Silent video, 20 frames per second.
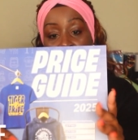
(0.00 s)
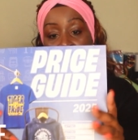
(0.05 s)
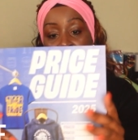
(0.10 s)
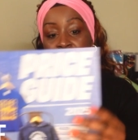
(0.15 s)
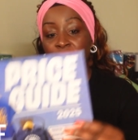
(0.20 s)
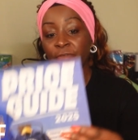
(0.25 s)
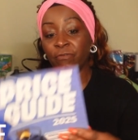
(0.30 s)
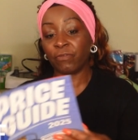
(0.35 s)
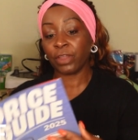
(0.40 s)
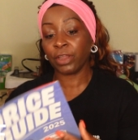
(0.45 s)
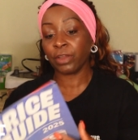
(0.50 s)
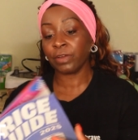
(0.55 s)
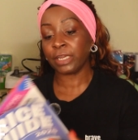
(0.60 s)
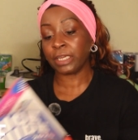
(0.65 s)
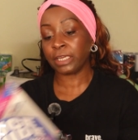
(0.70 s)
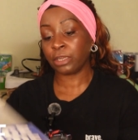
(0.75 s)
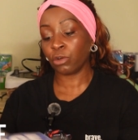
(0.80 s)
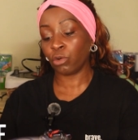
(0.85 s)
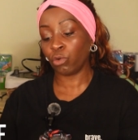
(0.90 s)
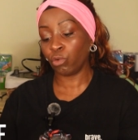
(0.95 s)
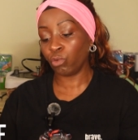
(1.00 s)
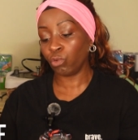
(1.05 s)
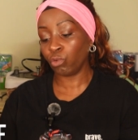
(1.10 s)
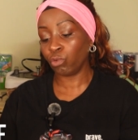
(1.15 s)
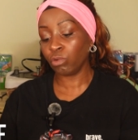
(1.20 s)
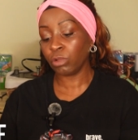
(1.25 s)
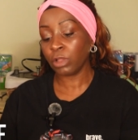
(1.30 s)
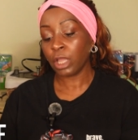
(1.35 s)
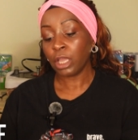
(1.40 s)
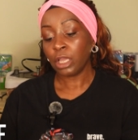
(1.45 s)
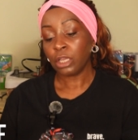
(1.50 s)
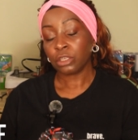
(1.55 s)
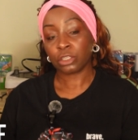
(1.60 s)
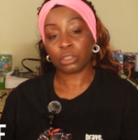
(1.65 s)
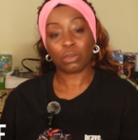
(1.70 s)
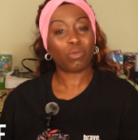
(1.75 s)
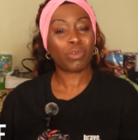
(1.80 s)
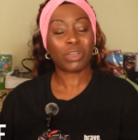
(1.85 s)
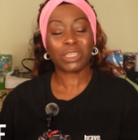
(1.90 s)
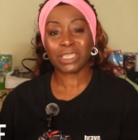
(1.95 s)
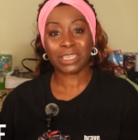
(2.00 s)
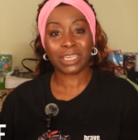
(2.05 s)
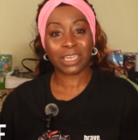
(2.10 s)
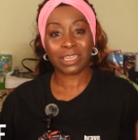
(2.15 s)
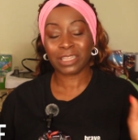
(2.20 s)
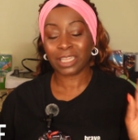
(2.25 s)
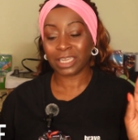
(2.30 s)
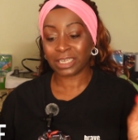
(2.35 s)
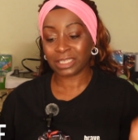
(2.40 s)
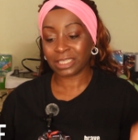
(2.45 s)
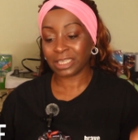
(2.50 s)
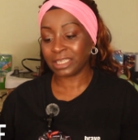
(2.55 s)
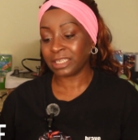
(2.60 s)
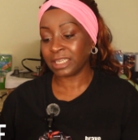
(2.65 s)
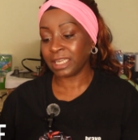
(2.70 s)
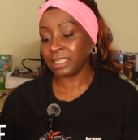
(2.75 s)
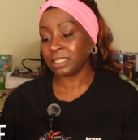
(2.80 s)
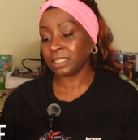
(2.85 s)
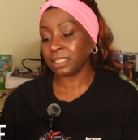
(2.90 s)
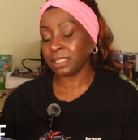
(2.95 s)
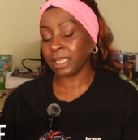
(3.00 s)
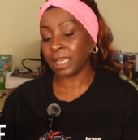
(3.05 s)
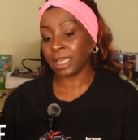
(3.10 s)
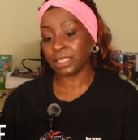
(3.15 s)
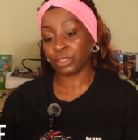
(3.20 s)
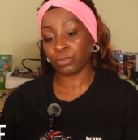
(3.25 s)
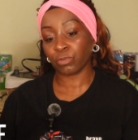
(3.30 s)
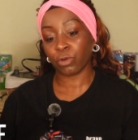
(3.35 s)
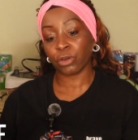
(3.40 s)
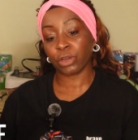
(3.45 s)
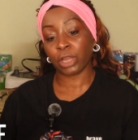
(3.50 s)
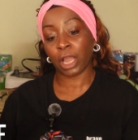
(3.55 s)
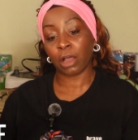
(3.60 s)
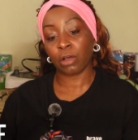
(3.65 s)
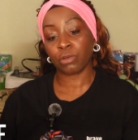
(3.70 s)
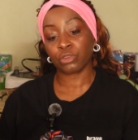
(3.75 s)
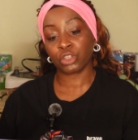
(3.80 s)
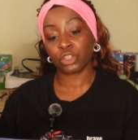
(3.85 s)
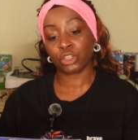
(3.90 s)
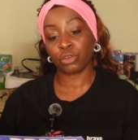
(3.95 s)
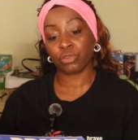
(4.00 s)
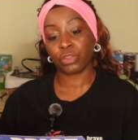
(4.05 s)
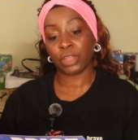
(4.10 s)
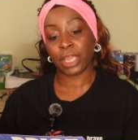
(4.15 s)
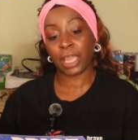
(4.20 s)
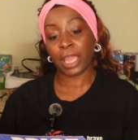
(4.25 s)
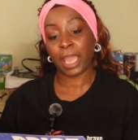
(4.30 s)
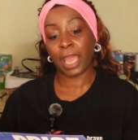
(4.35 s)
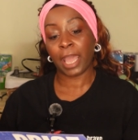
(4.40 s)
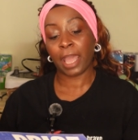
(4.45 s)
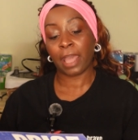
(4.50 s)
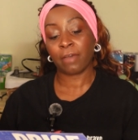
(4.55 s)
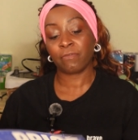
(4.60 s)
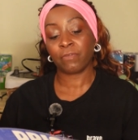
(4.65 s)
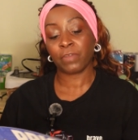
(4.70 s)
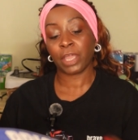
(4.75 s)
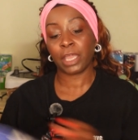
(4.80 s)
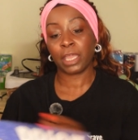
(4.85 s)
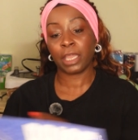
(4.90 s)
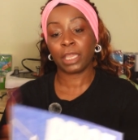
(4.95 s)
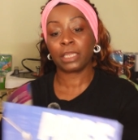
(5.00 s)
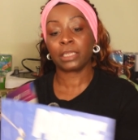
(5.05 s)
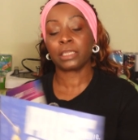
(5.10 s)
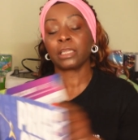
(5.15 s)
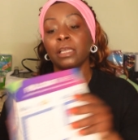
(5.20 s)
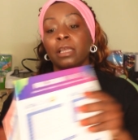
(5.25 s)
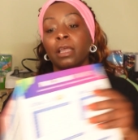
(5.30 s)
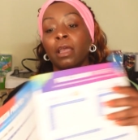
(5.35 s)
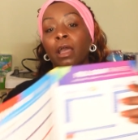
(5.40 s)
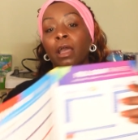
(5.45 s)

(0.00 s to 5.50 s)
is very cool. So once again, like I said, it takes the guesswork out. So they have it